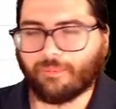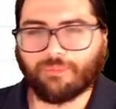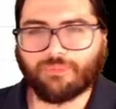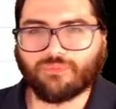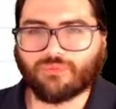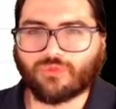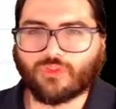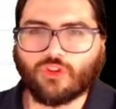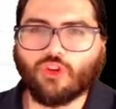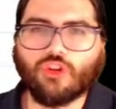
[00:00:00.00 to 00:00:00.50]

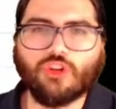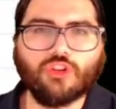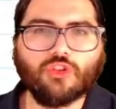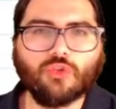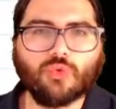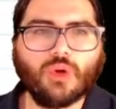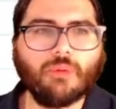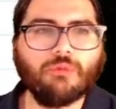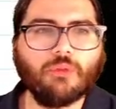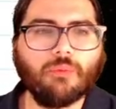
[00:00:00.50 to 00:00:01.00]
You can
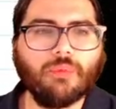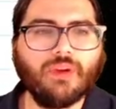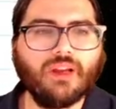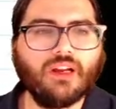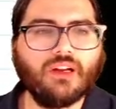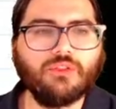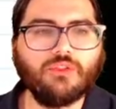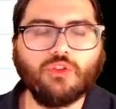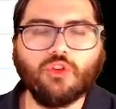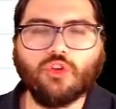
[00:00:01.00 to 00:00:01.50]
swap them
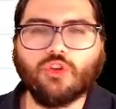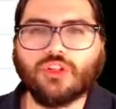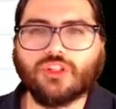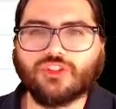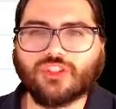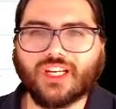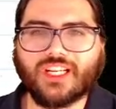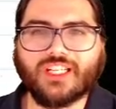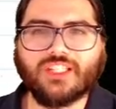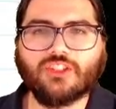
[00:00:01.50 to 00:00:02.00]
out, you can
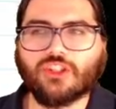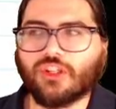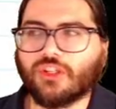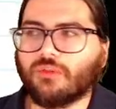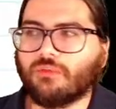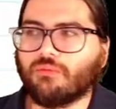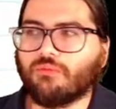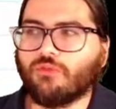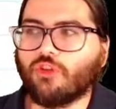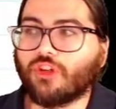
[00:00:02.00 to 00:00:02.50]
change
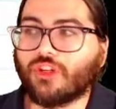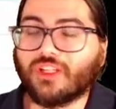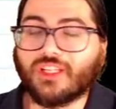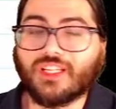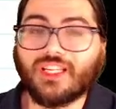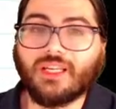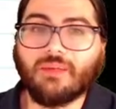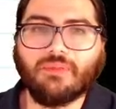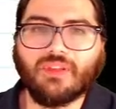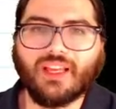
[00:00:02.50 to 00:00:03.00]
them, you can
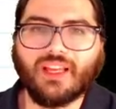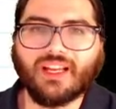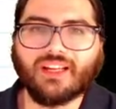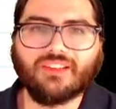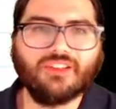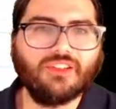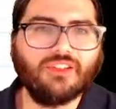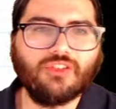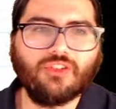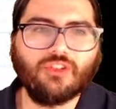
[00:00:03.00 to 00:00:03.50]
keep the
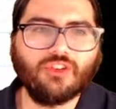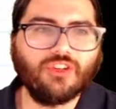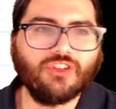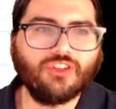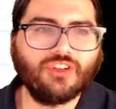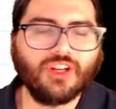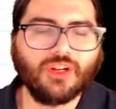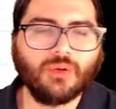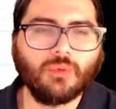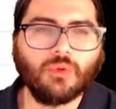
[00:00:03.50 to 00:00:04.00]
x's, you can
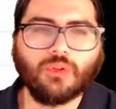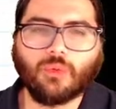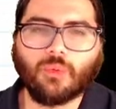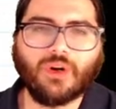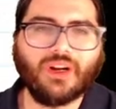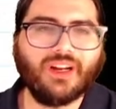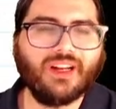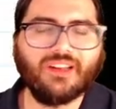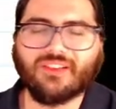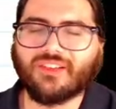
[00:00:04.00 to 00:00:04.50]
stick with the
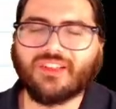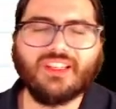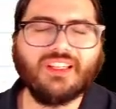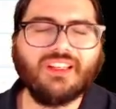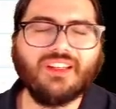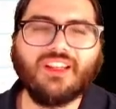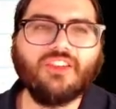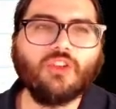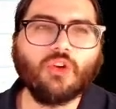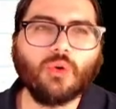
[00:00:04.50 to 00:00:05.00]
y's.
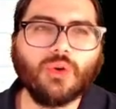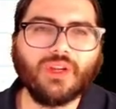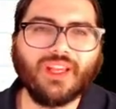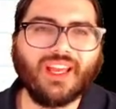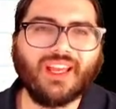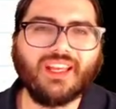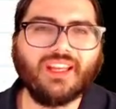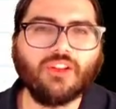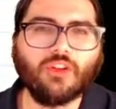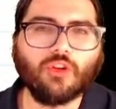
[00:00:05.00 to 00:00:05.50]
It's okay
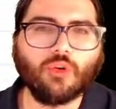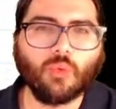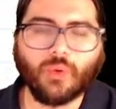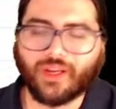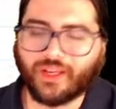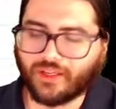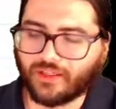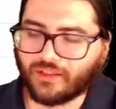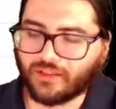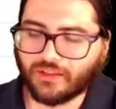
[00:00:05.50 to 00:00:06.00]
either
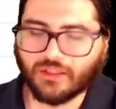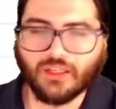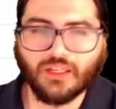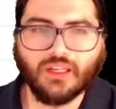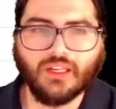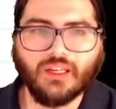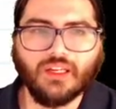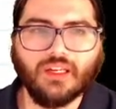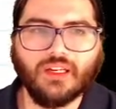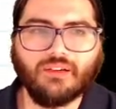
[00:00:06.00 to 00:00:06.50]
way,
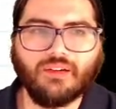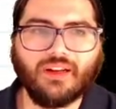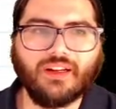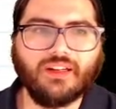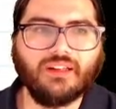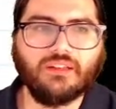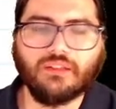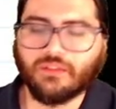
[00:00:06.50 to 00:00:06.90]
right?